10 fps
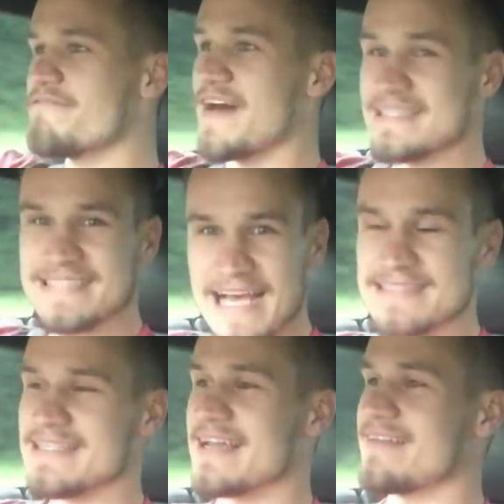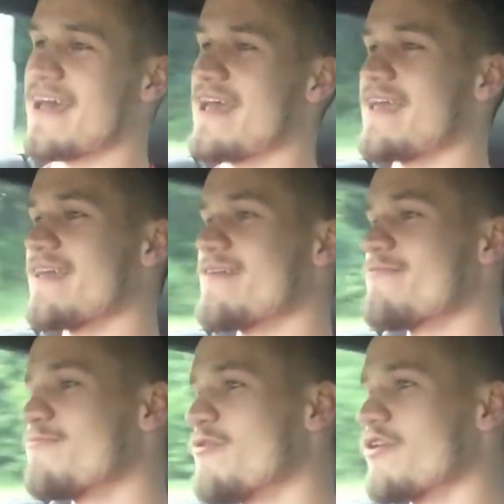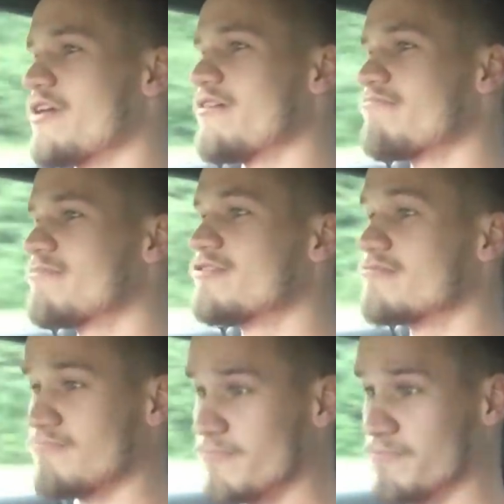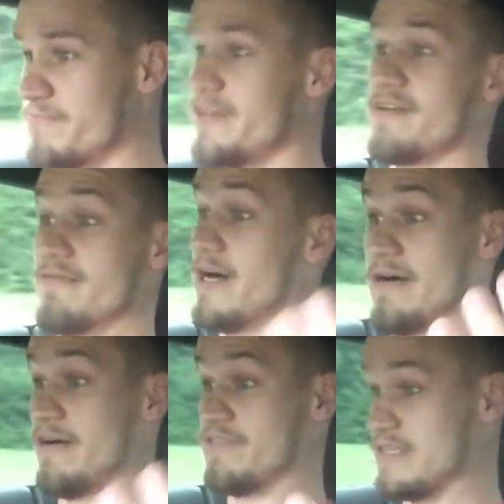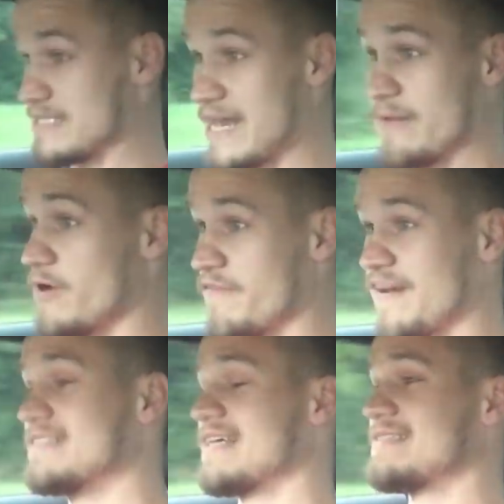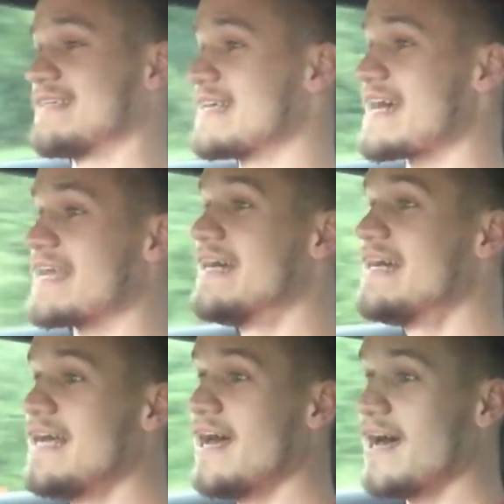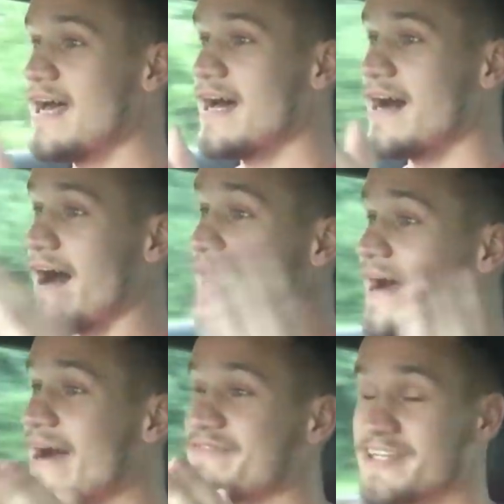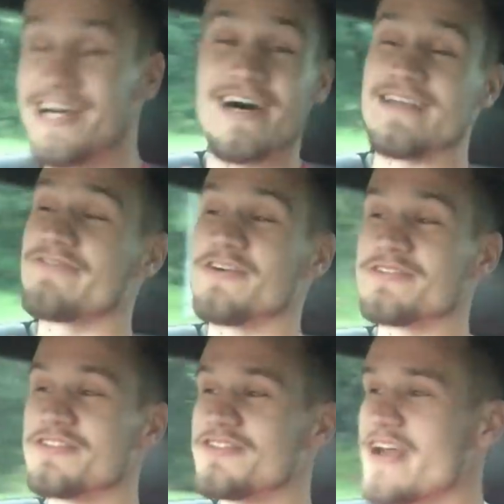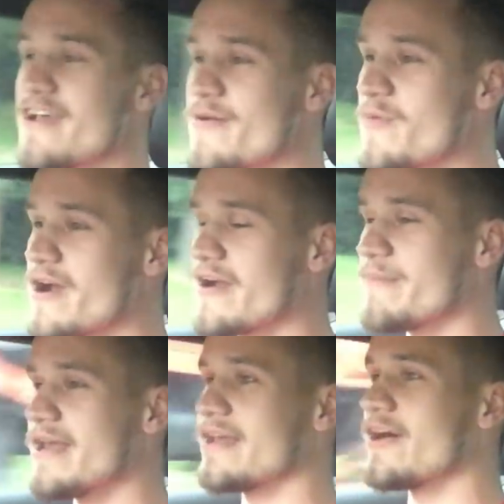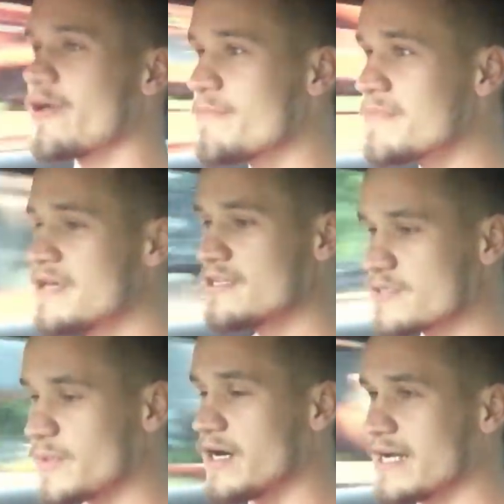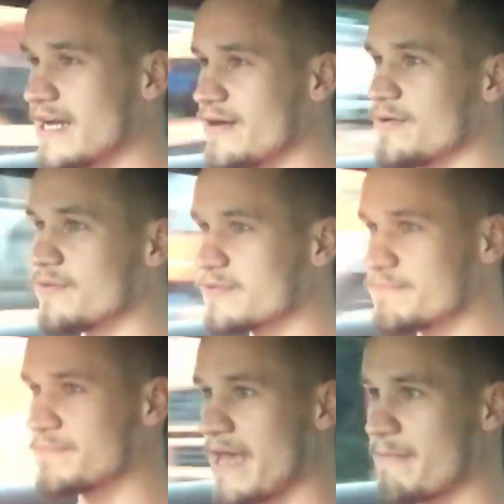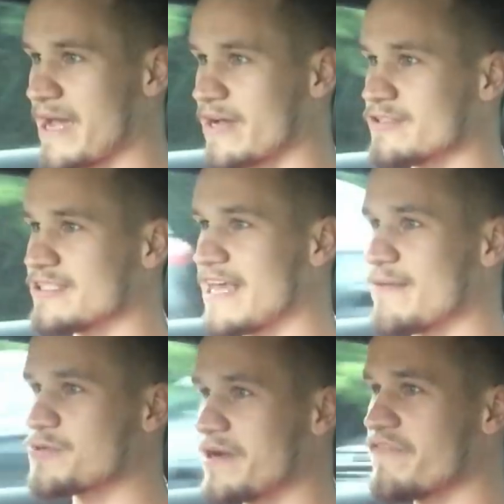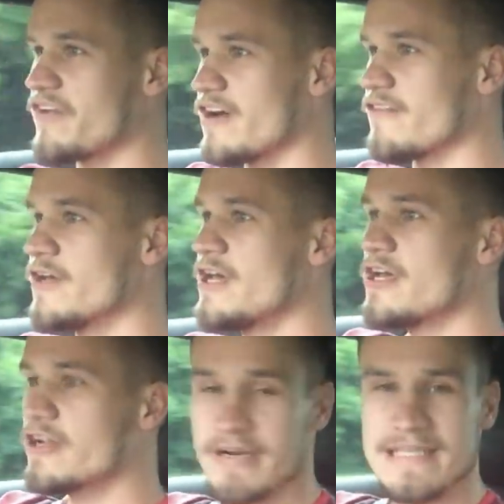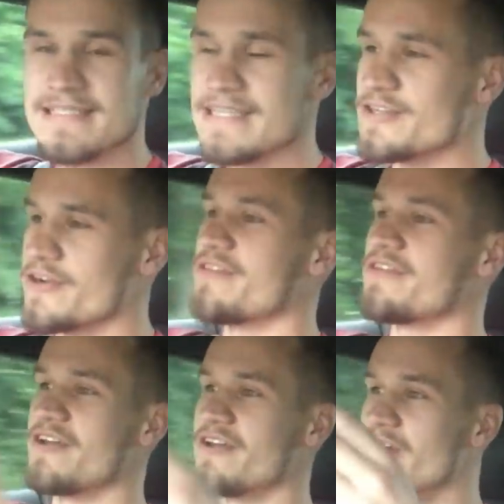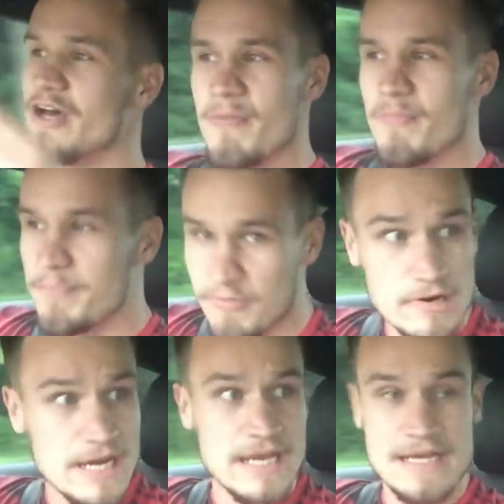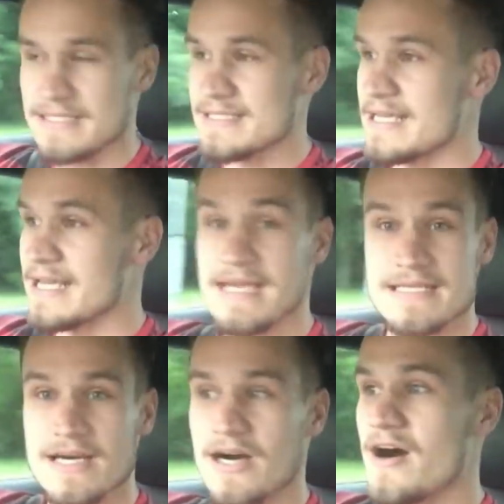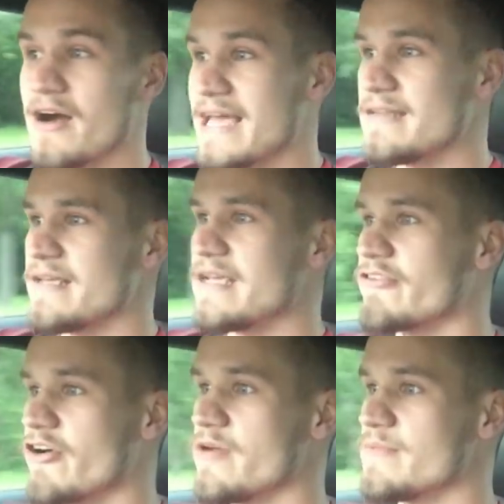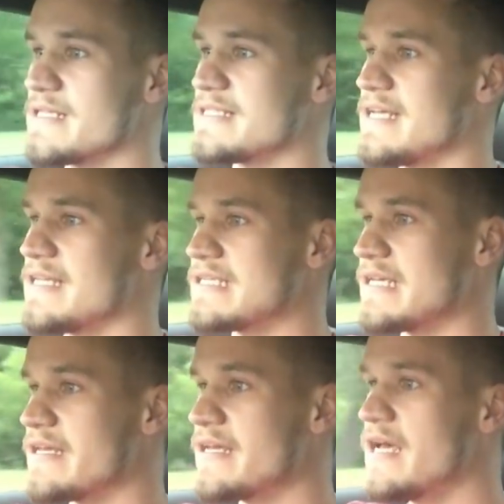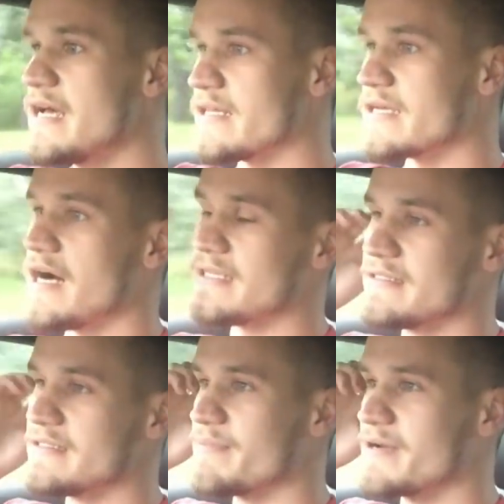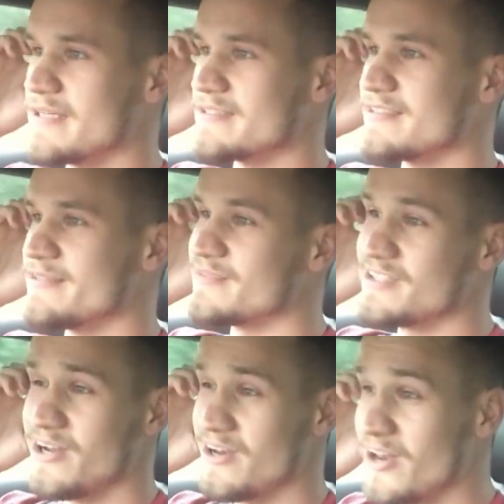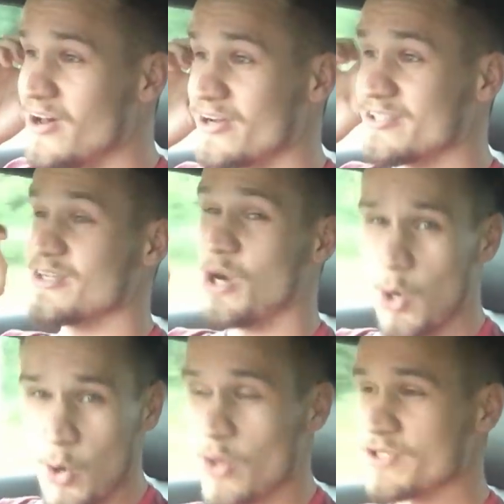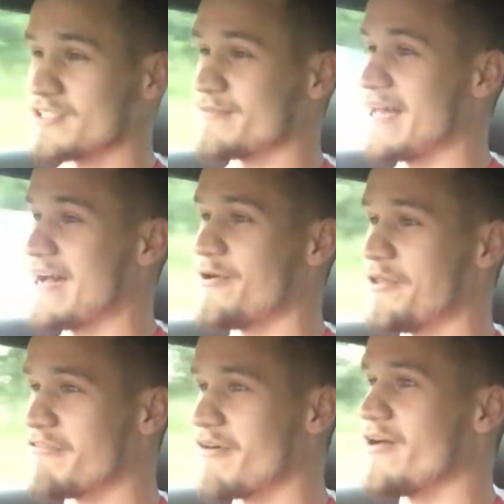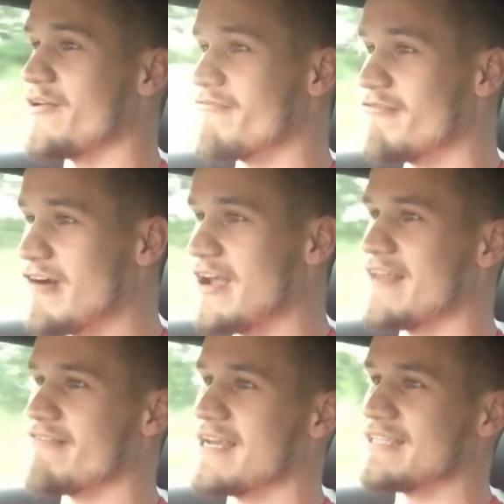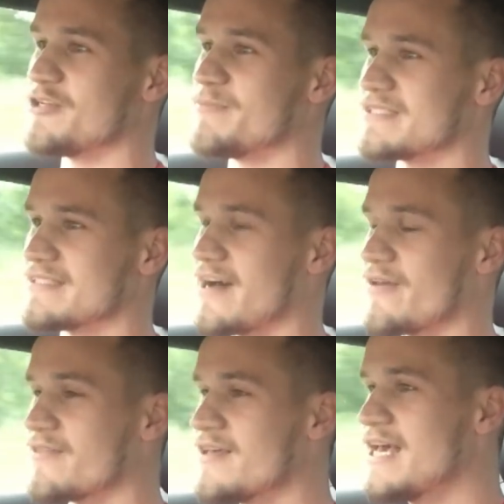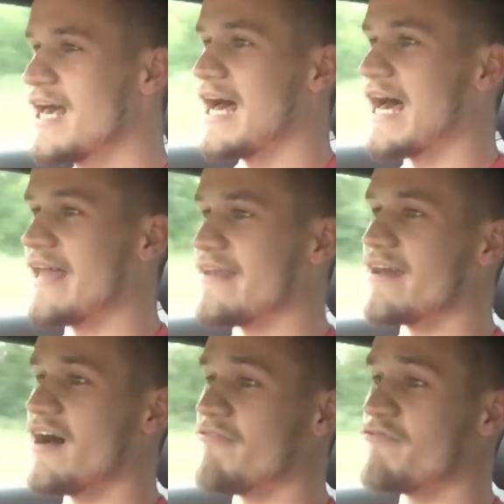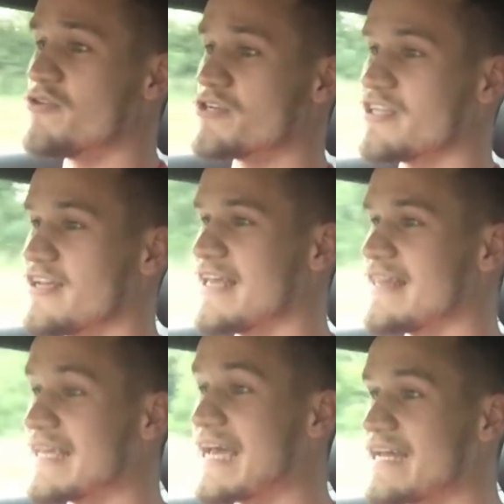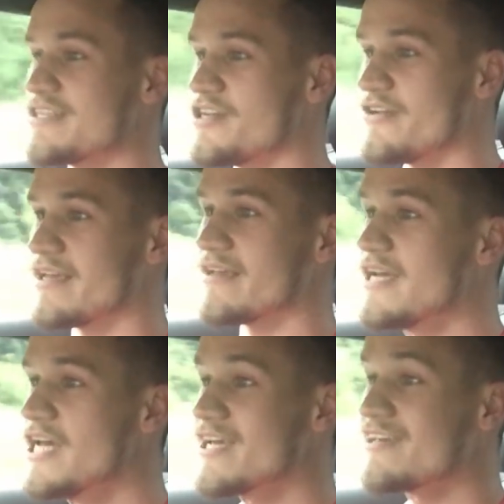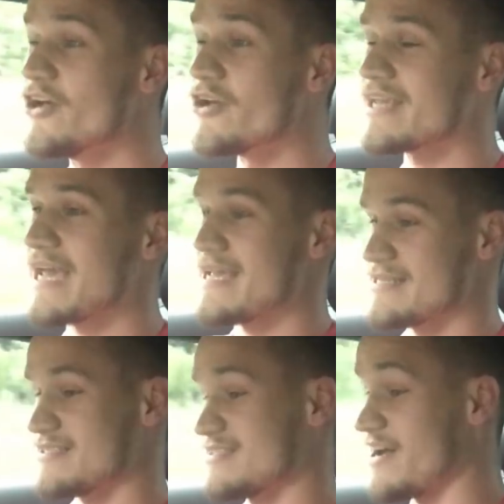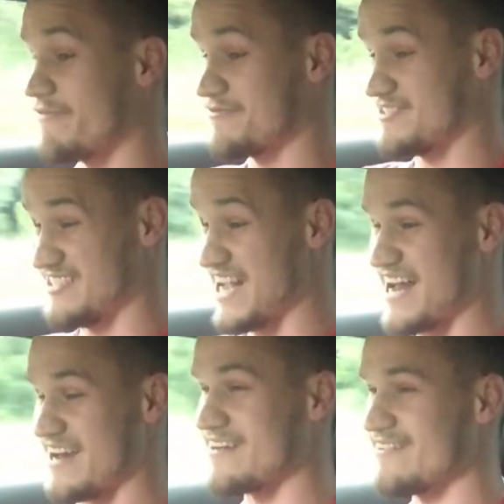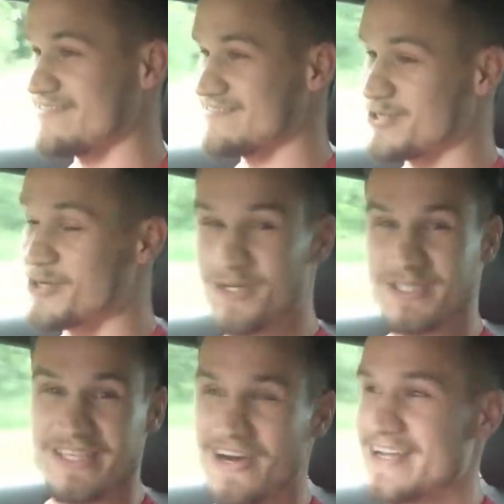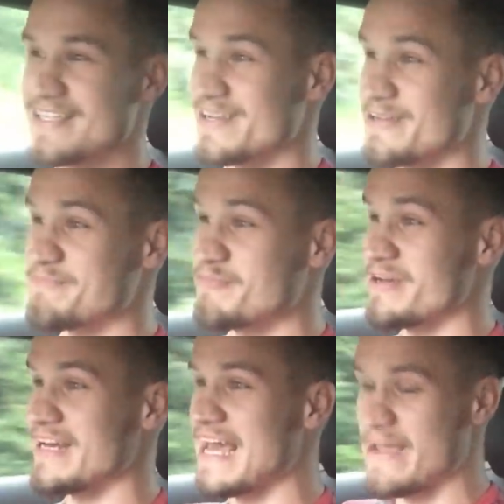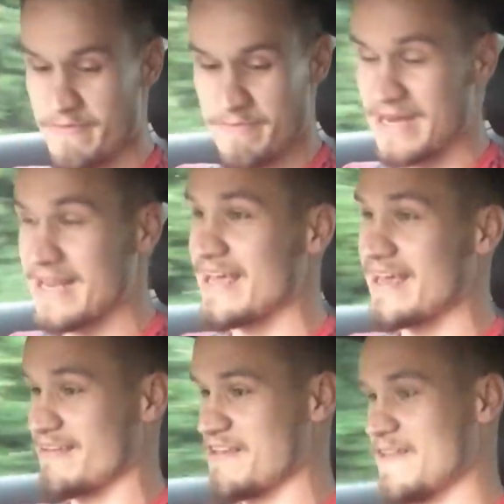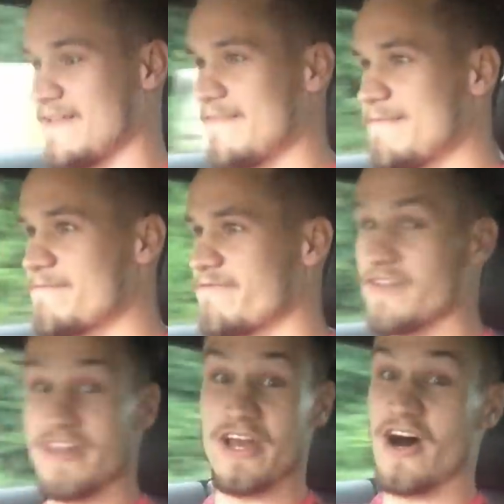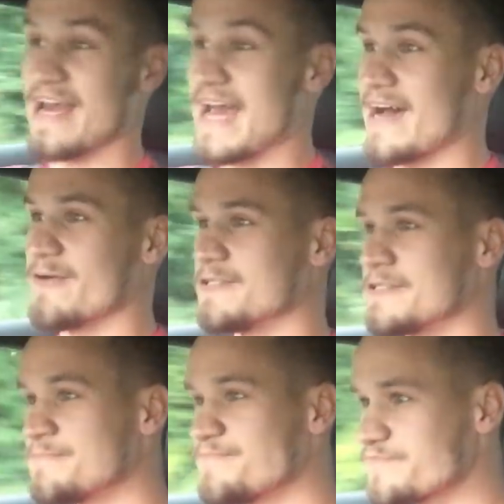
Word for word: fantastic day. What a, well, I've just said it, what a fantastic day. I now have to kind of concentrate on where I'm heading home to work out getting back onto the M25. Great to see Jonathan, brilliant to see his car get dechromed and tinted. And the guys at Dub Customs looks awesome now on the road. Really, really super stealth. And unfortunately, the GAD tuning couldn't get his stuff done. It's quarter to nine, so it's pretty late. We've been here for the nine hours.